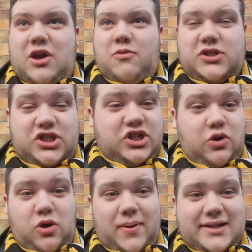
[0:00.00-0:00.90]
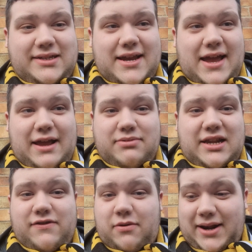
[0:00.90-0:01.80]
Still got plenty of games
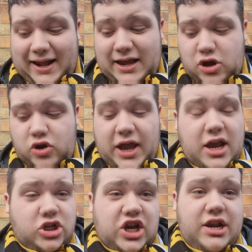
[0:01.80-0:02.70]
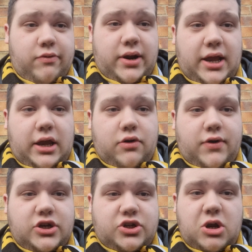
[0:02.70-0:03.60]
left. I mean, he could
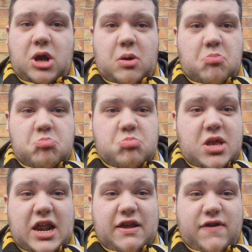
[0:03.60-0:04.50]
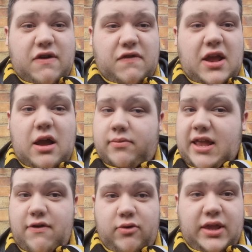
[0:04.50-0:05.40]
reach nearly 50. He'll
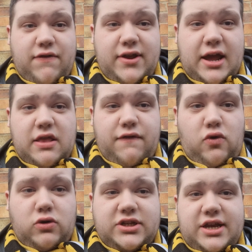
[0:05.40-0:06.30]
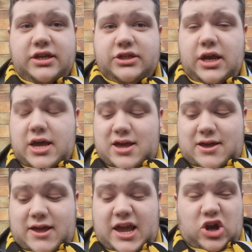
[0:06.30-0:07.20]
definitely get in the 40s.
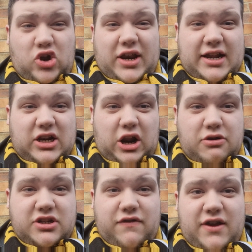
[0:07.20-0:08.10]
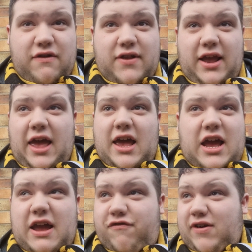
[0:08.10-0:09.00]
He could get close to 50.
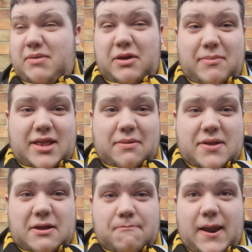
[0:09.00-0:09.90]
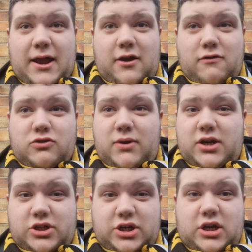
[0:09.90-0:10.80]
If Framlingham end up in the playoffs,
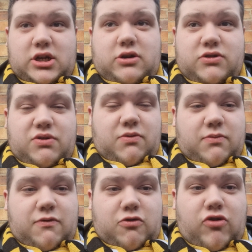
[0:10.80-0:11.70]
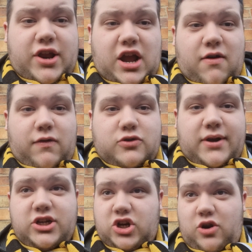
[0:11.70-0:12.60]
which someone with a Great Yarmouth
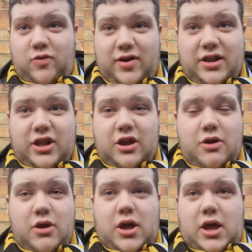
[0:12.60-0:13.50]
persuasion, hopefully they do,